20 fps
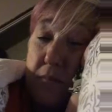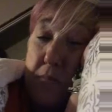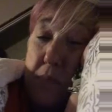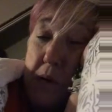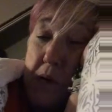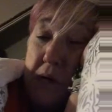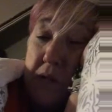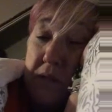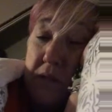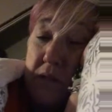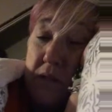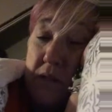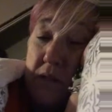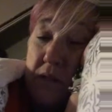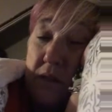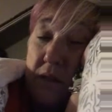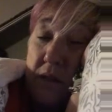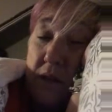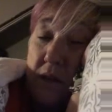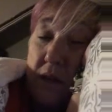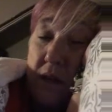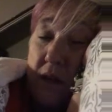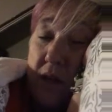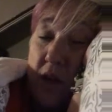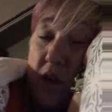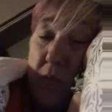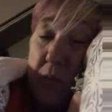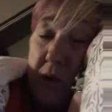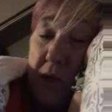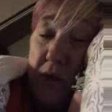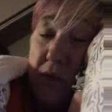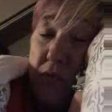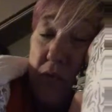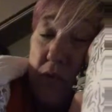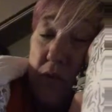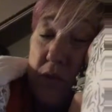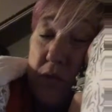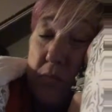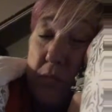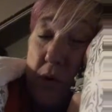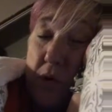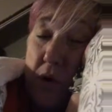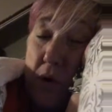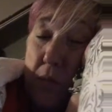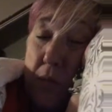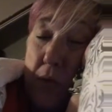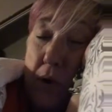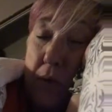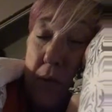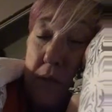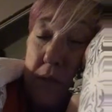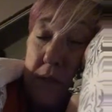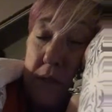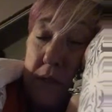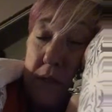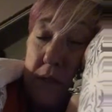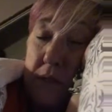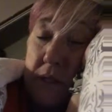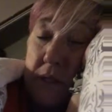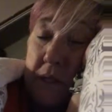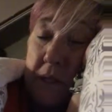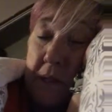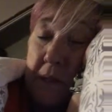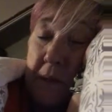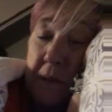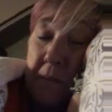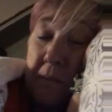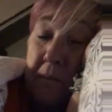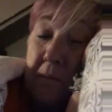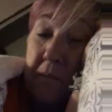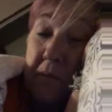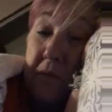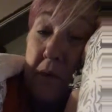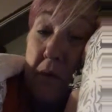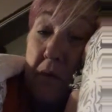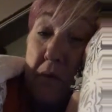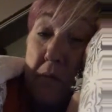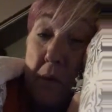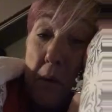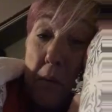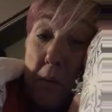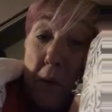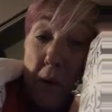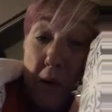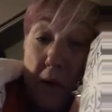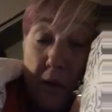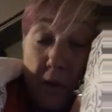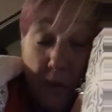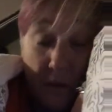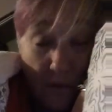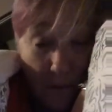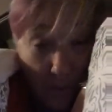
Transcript: a bust. I'll make it for tomorrow, I promise. So remember,